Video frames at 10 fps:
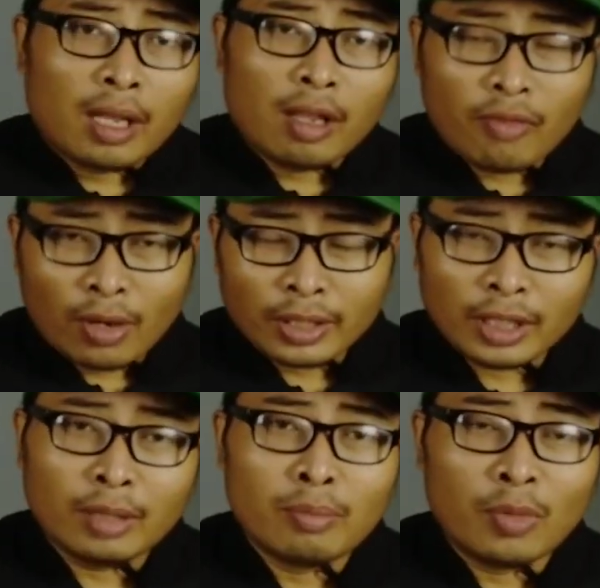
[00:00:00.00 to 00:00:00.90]
He found
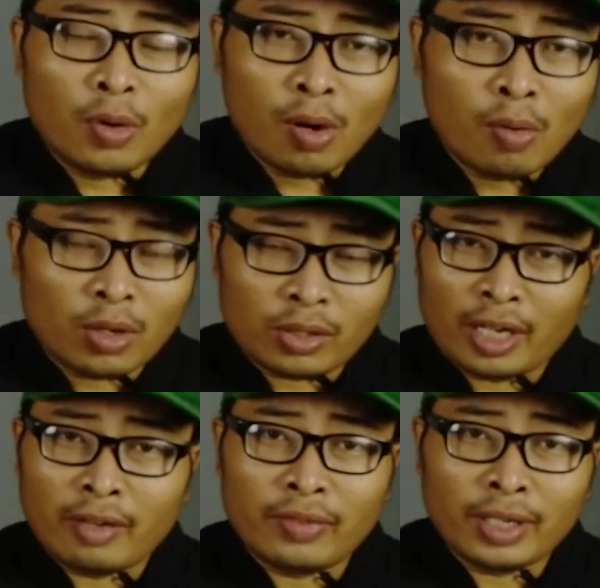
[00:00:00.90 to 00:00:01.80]
that the mold was
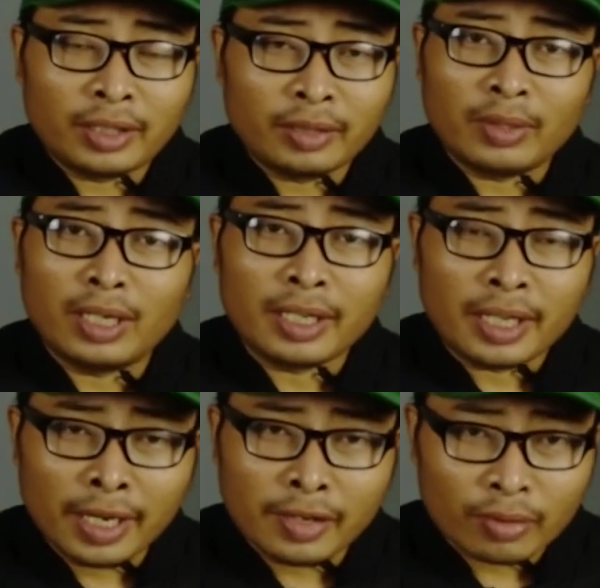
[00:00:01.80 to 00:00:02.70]
effective
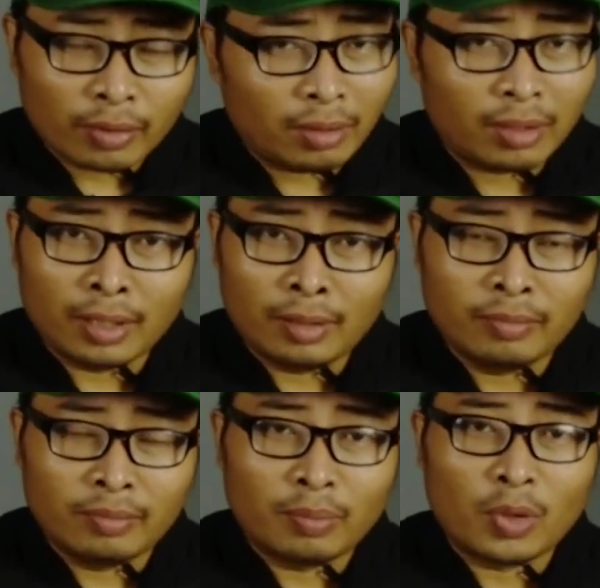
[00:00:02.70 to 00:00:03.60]
against all
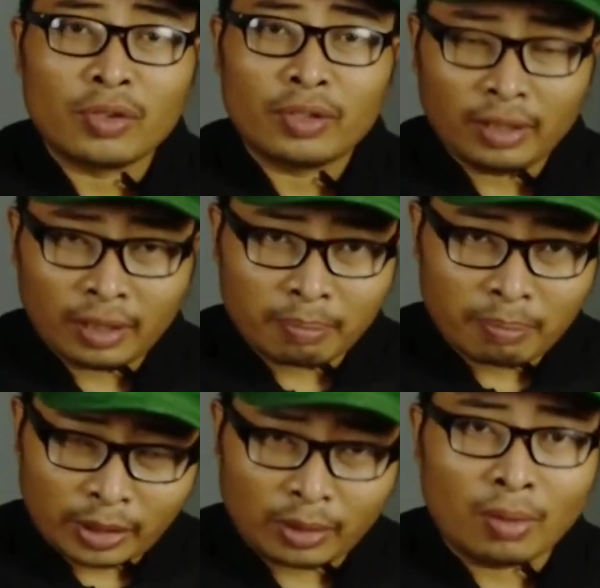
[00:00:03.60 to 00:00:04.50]
gram-positive
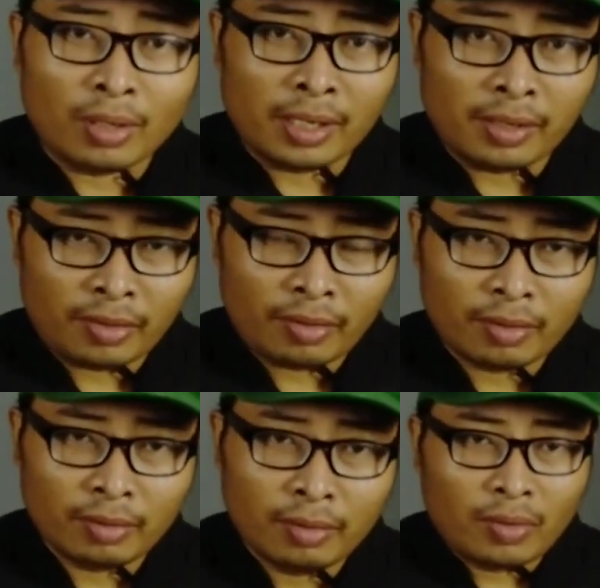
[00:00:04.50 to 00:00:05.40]
pathogens,
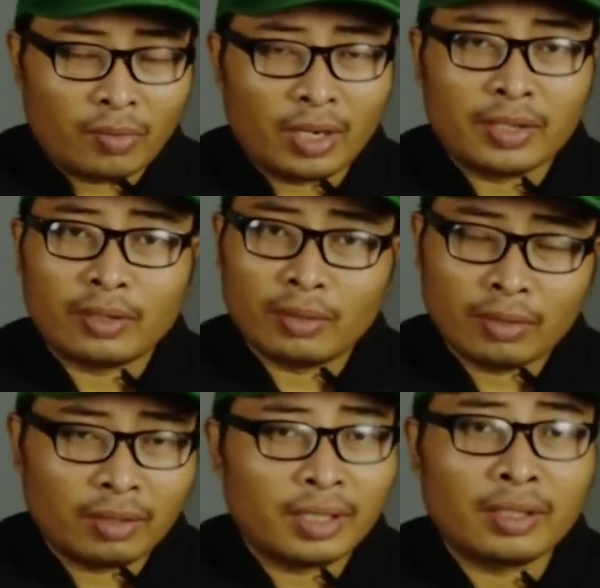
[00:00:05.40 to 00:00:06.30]
which
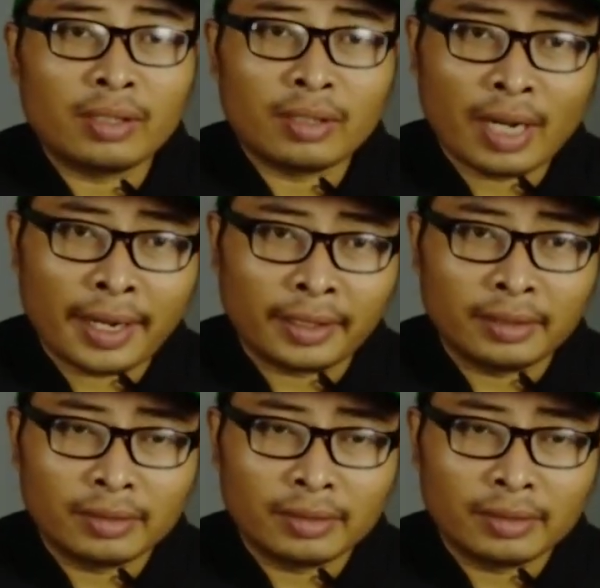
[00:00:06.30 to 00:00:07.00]
caused disease like